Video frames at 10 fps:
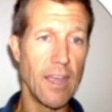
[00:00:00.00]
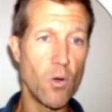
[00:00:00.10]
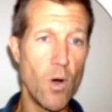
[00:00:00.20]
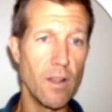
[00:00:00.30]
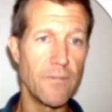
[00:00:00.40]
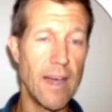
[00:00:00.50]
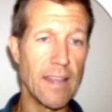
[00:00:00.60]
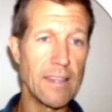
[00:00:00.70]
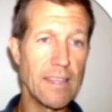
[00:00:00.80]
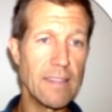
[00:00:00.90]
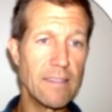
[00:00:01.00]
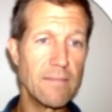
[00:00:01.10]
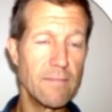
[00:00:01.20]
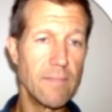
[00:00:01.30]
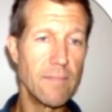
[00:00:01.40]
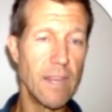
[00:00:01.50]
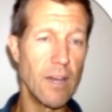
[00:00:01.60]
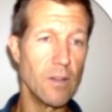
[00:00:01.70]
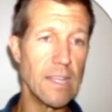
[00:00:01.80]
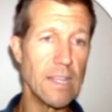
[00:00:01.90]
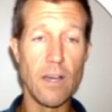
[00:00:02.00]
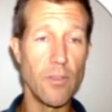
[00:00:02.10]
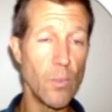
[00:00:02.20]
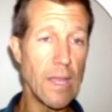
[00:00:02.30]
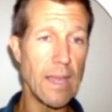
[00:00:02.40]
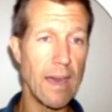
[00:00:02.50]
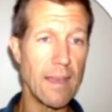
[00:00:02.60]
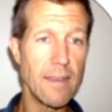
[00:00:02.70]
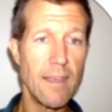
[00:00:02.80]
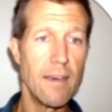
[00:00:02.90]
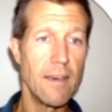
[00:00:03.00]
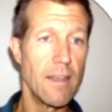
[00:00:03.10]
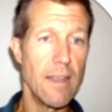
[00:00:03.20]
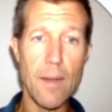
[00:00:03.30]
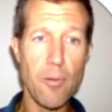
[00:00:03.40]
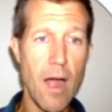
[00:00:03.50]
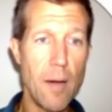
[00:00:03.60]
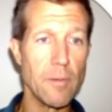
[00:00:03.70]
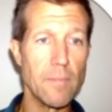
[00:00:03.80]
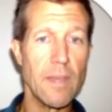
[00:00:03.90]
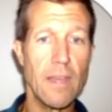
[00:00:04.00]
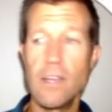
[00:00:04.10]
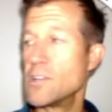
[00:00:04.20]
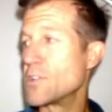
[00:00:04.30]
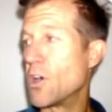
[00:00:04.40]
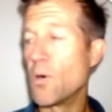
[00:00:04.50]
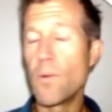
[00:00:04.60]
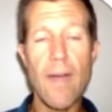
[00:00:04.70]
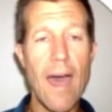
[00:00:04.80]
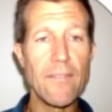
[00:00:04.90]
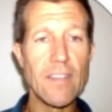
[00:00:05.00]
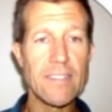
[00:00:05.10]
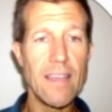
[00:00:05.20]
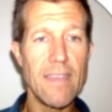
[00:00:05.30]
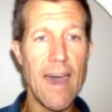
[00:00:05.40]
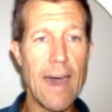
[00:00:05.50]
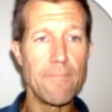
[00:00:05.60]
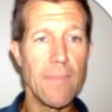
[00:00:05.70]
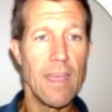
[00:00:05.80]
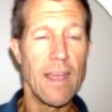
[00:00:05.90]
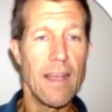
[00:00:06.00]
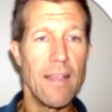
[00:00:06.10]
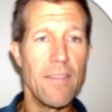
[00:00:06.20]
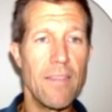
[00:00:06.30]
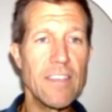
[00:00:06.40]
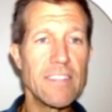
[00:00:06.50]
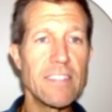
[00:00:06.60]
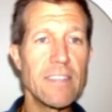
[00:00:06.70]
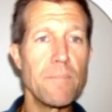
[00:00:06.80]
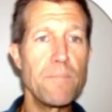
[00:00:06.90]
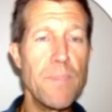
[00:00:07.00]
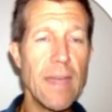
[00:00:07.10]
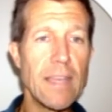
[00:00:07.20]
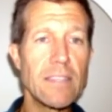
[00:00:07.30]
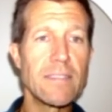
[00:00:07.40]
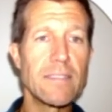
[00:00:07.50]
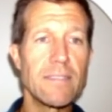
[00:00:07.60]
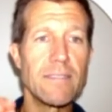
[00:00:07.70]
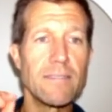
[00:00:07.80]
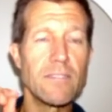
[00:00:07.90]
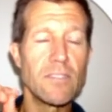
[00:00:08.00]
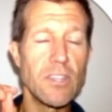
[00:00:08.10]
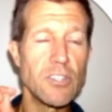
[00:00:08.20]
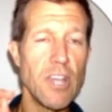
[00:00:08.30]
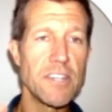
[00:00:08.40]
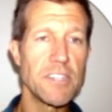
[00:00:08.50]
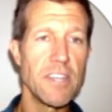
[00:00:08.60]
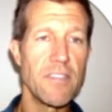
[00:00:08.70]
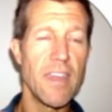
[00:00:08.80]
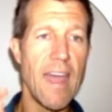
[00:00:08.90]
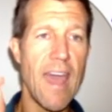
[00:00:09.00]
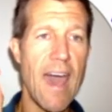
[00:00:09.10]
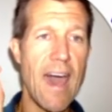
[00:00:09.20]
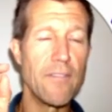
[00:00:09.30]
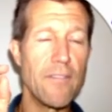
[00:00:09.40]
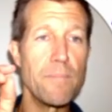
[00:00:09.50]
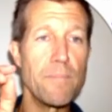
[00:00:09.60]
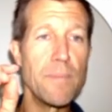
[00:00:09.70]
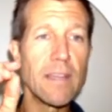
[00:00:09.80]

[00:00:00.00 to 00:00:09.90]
to take qualified leads on the weekend. Not a problem. So having said that, this is the biggest suggestion that I have, and